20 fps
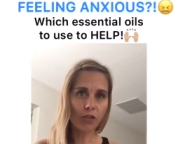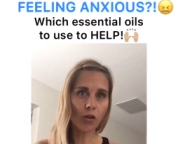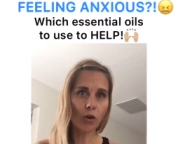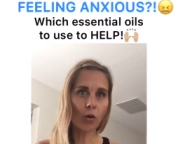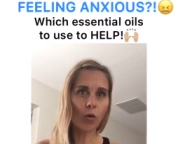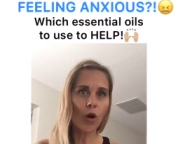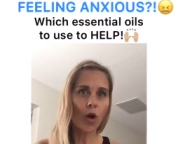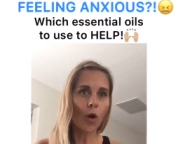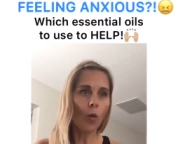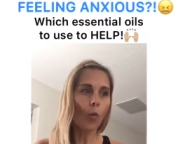
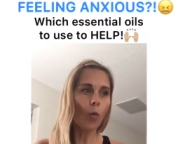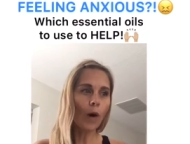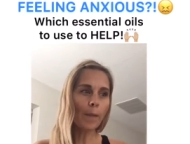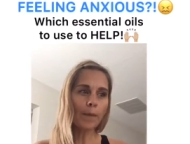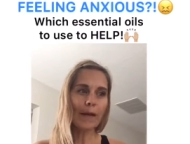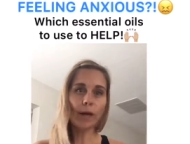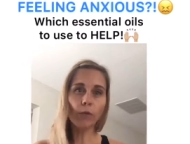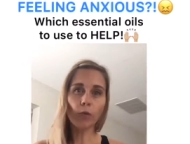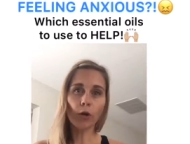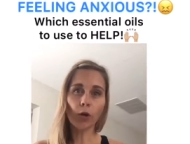So what
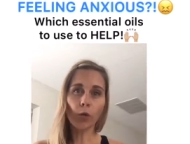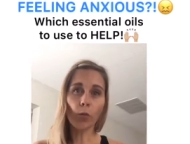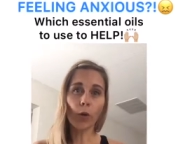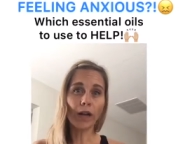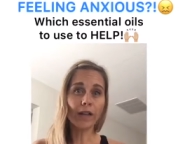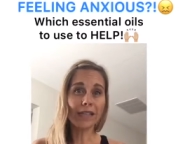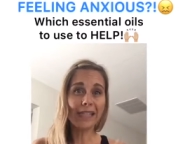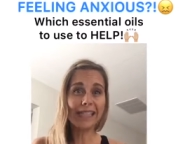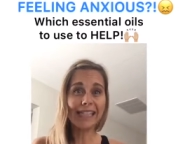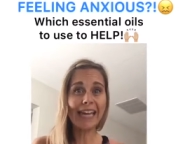might work
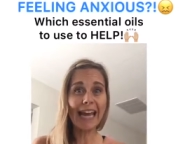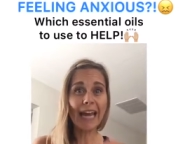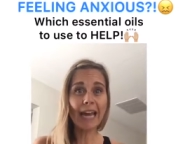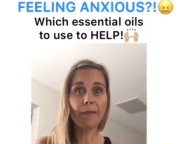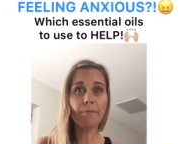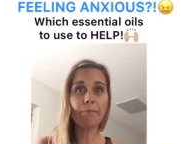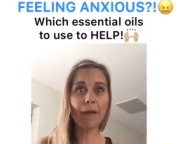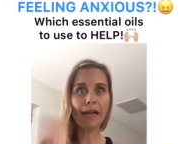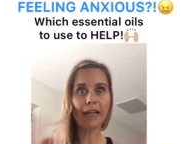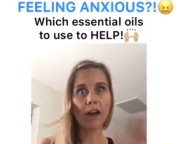well
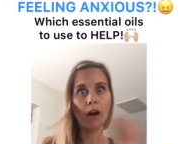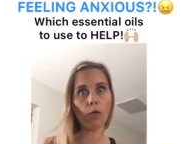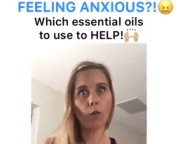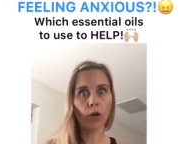today might not